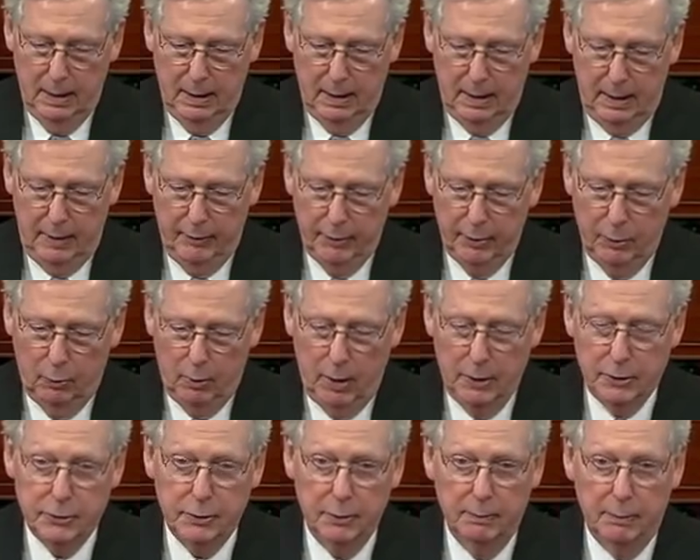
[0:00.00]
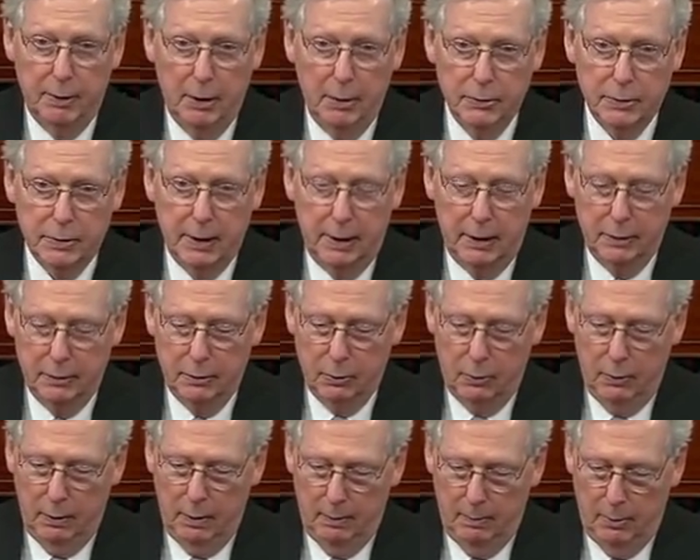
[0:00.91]
Even the Washington Post
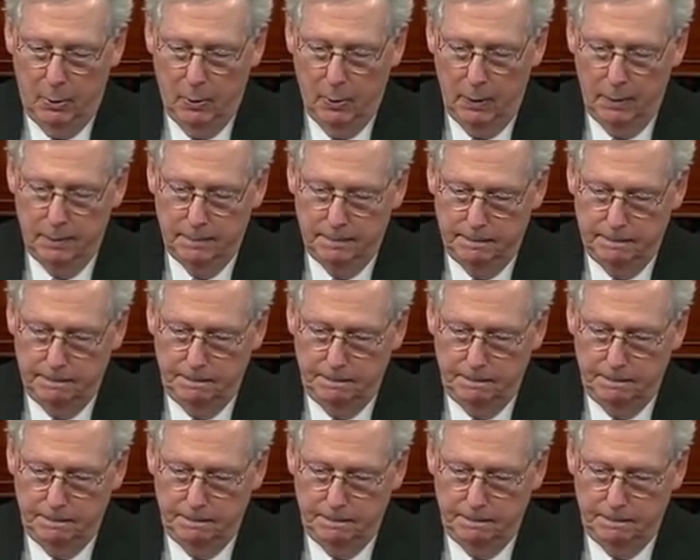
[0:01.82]
editorial board,